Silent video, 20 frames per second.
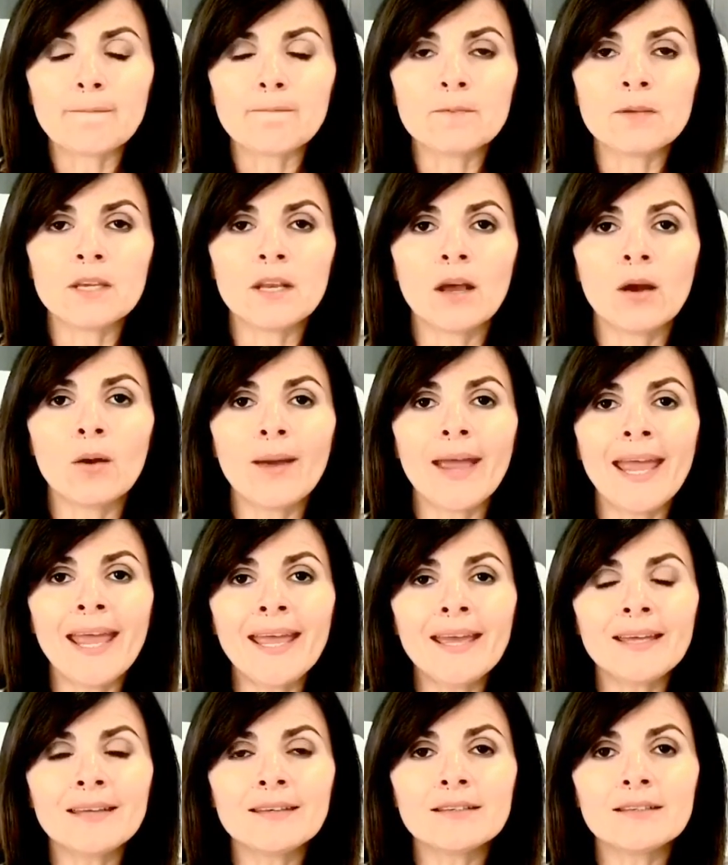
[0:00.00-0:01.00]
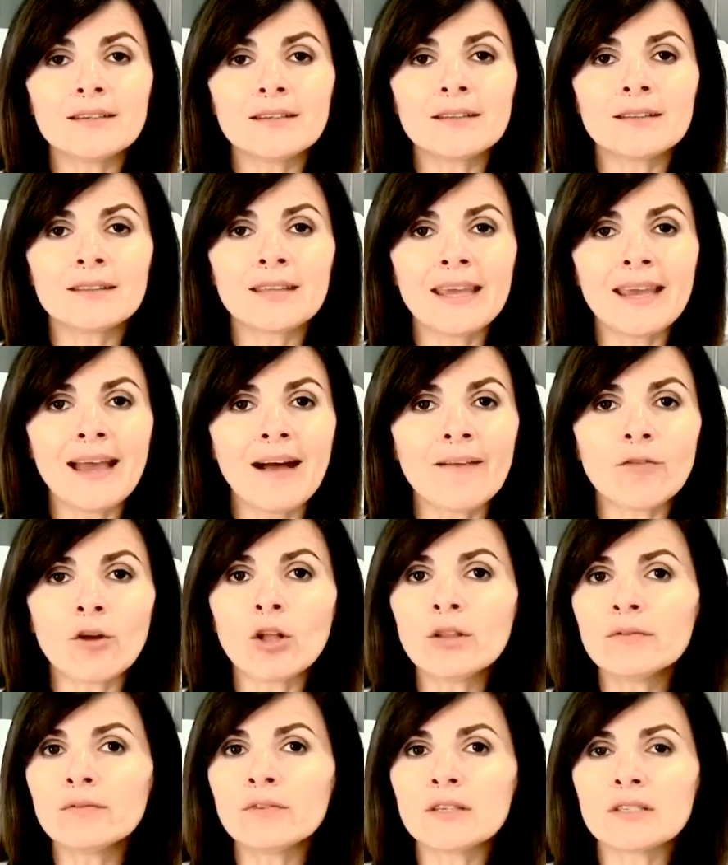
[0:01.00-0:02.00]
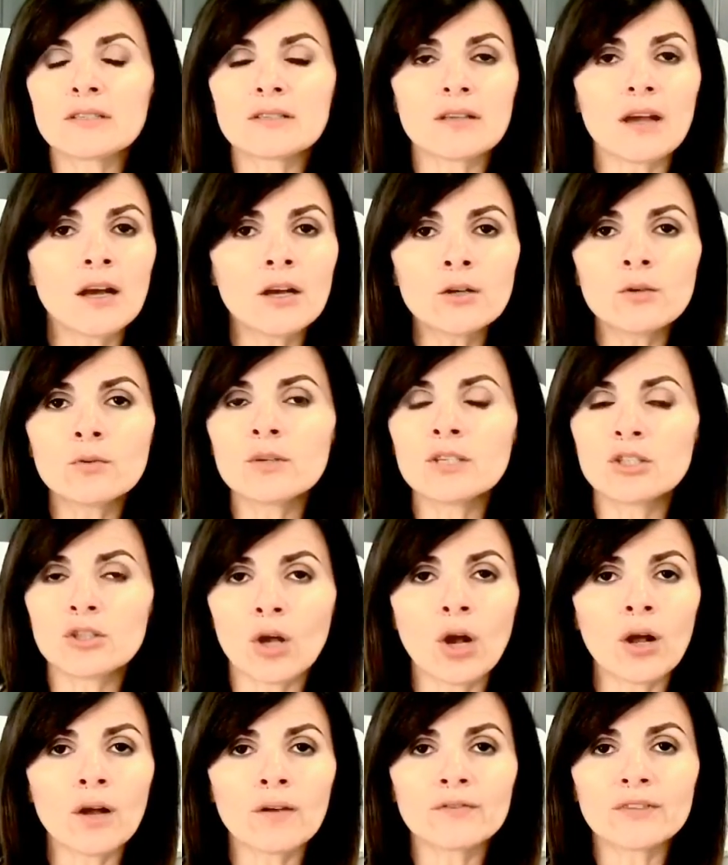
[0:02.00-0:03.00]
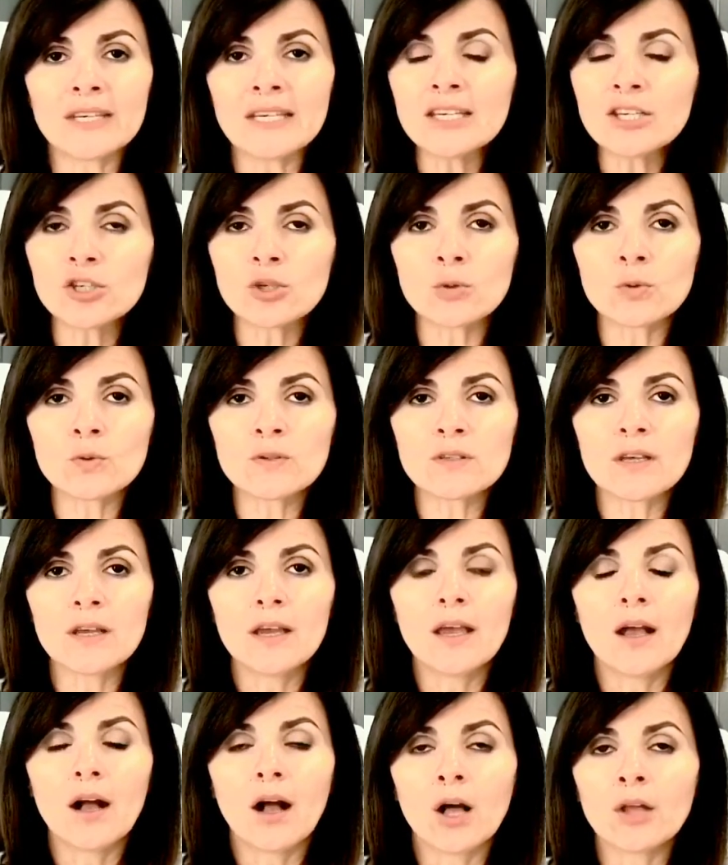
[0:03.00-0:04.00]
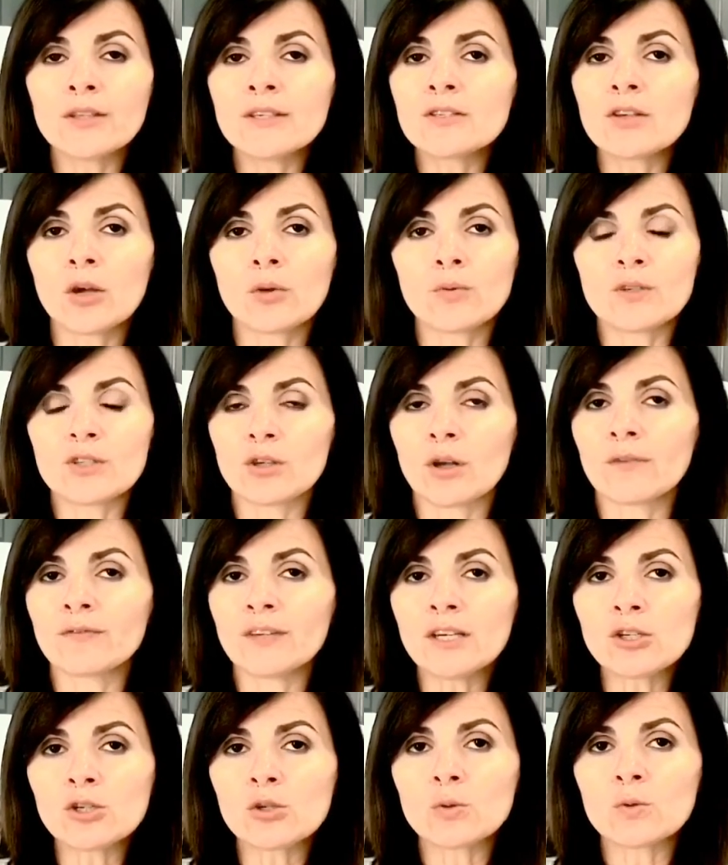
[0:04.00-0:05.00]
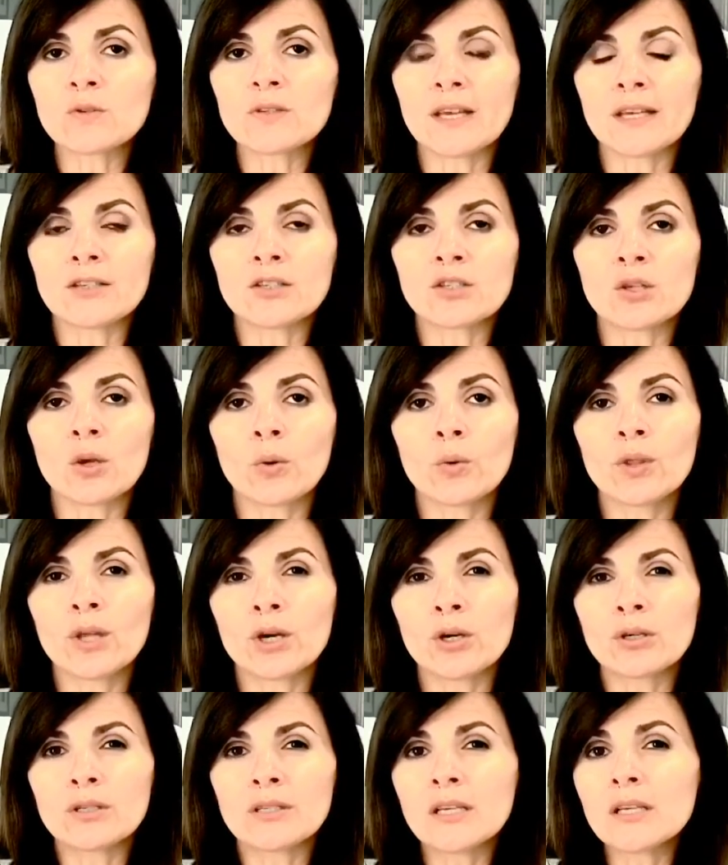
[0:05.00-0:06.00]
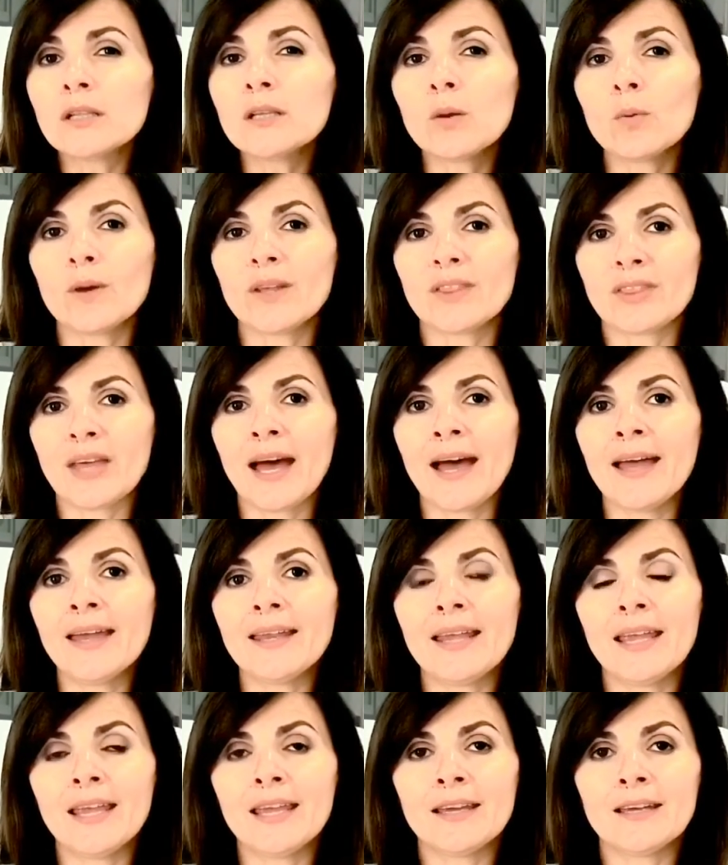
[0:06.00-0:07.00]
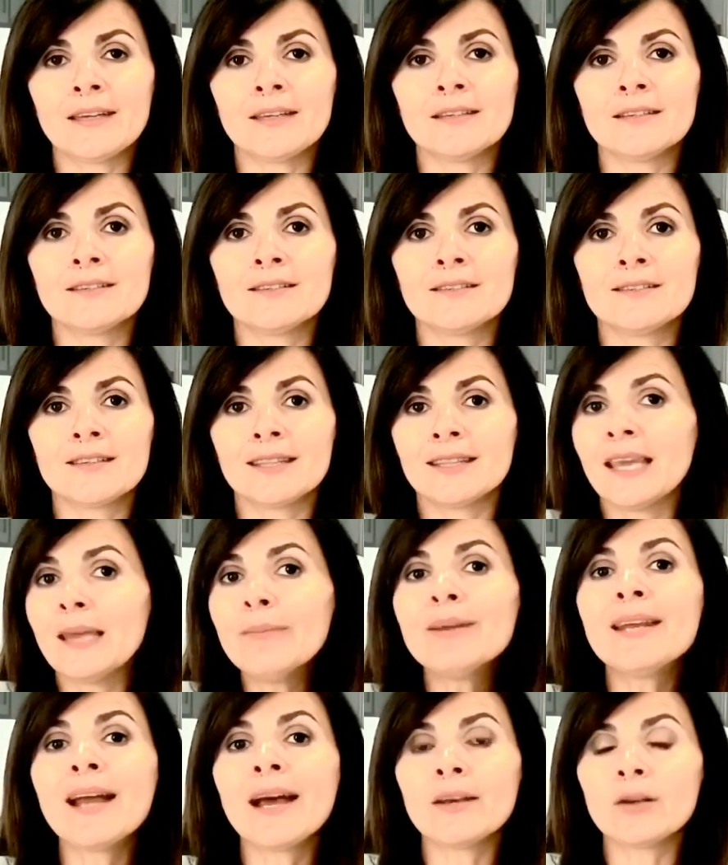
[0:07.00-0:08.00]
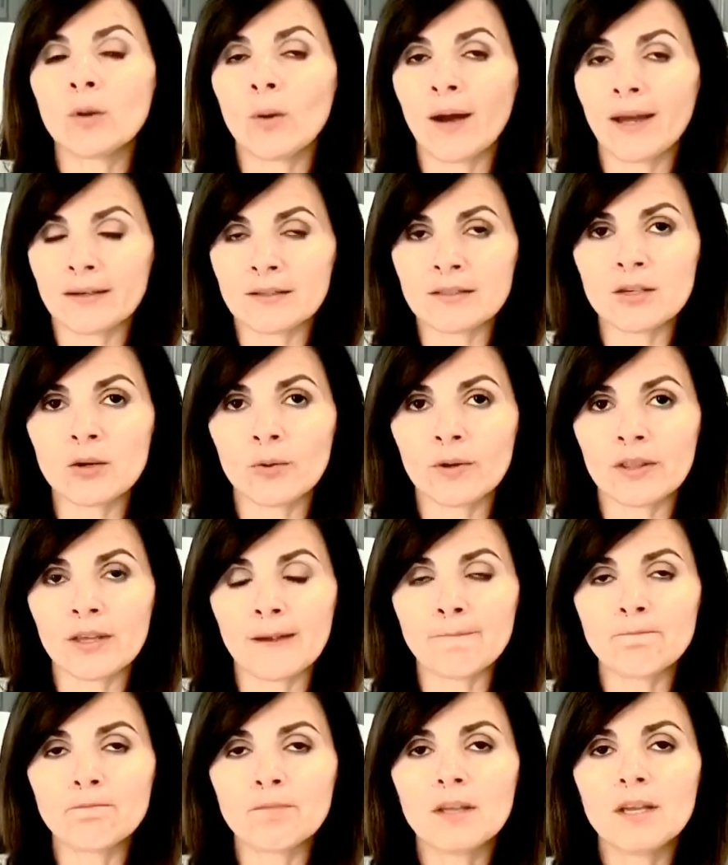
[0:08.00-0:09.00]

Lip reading: and they have all of these unresolved issues, and so they're dealing with that, and they may not know how to deal with it.